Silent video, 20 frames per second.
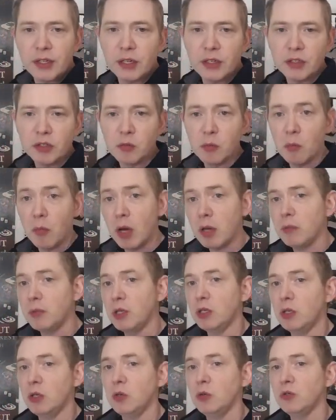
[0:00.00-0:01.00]
that you might be
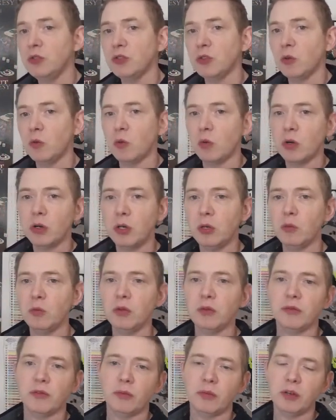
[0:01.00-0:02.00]
used to working
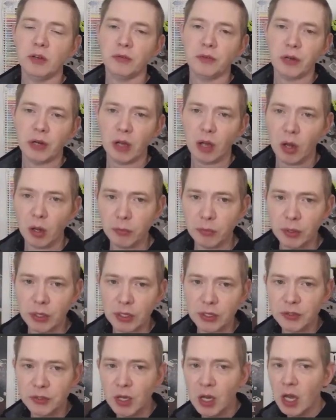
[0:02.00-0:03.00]
with from different
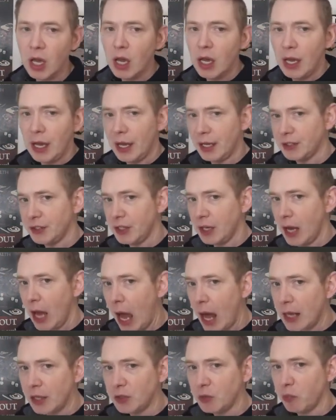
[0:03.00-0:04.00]
companies. It's
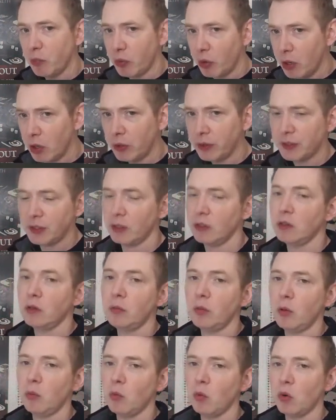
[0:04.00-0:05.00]
not as brittle, it's a little
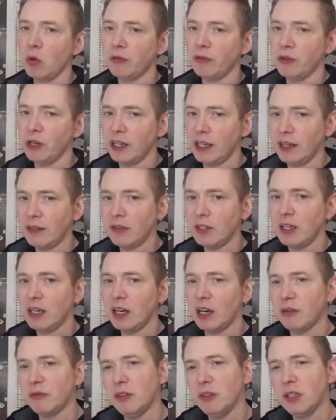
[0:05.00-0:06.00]
bit more forgiving, and
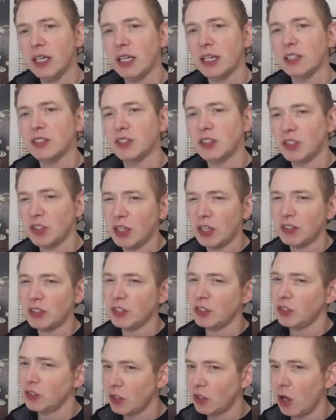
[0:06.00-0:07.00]
I feel like it's it's a
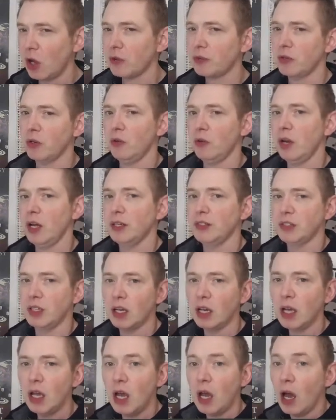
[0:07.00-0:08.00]
softer resin.
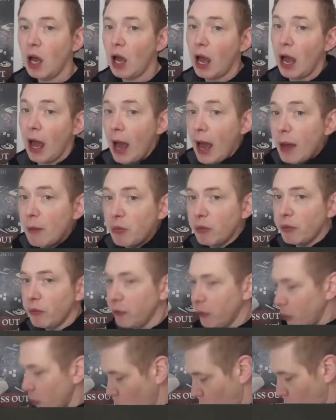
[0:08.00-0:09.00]
Uh, I prefer to